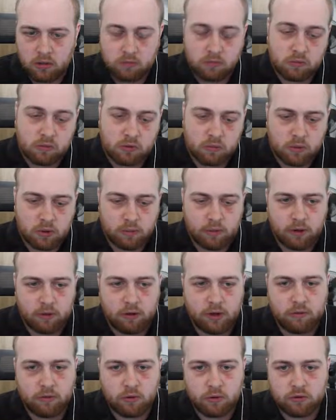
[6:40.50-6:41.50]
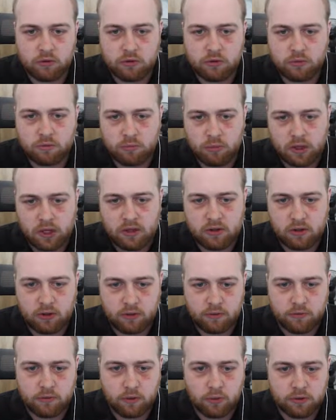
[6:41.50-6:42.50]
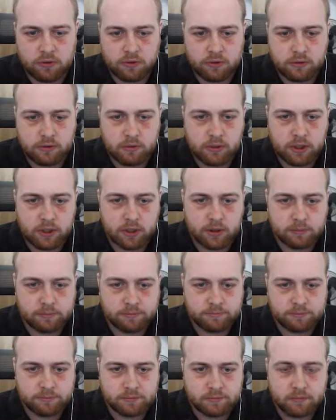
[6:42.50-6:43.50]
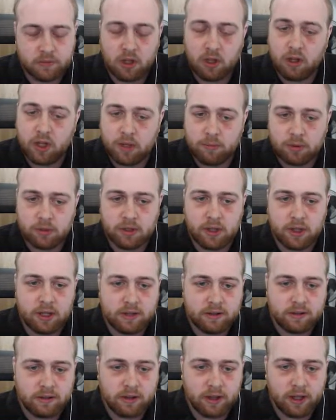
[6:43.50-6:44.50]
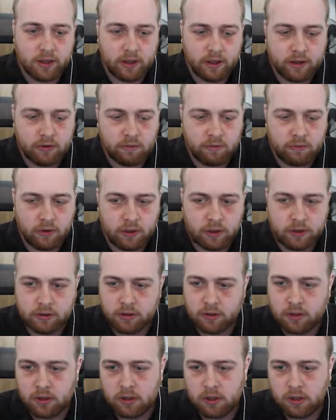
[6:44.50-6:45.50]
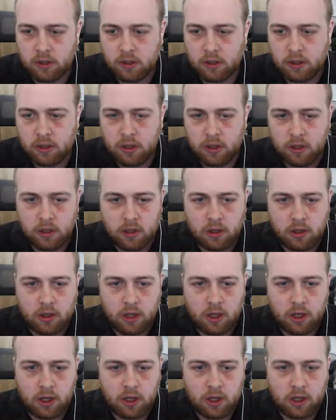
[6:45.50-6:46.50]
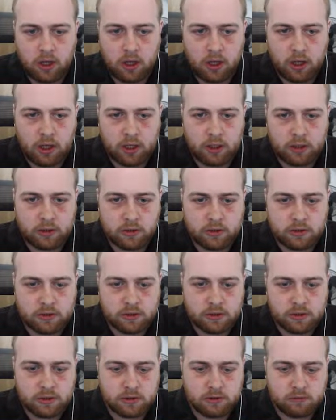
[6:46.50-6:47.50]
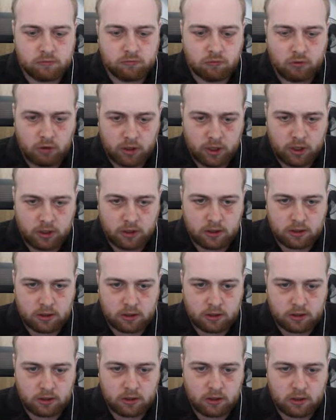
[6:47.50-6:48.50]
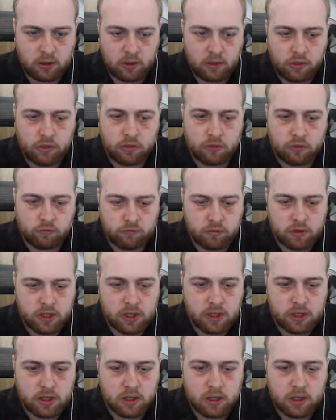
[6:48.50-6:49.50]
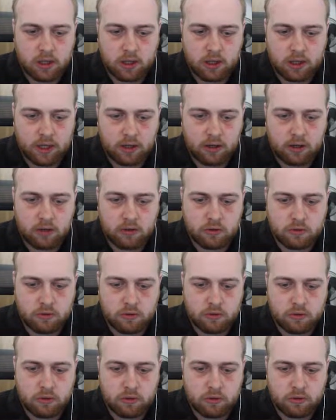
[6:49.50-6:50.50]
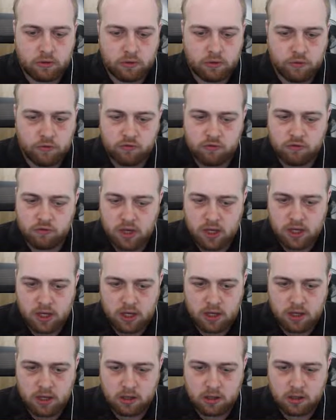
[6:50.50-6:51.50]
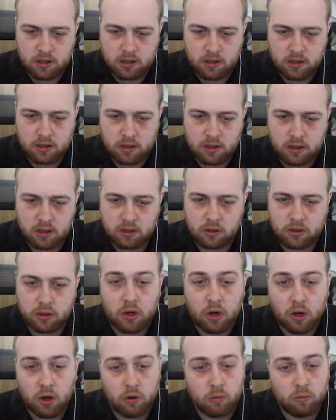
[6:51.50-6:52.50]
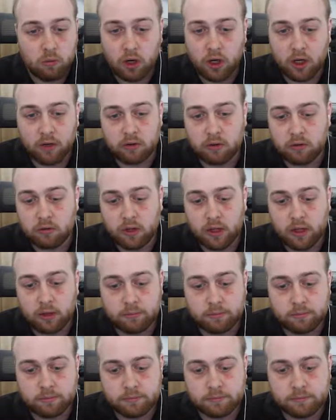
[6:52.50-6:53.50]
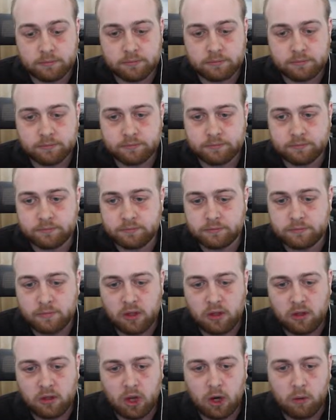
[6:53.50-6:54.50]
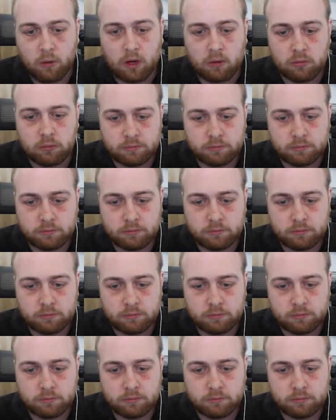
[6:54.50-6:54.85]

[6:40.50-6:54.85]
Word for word: Well, we're about even on... But he's got the 4-2, yeah. No, he put that into there, that's fine. And... Right. 3. Can I do 3? No, I'm going to have to do that. Oh well.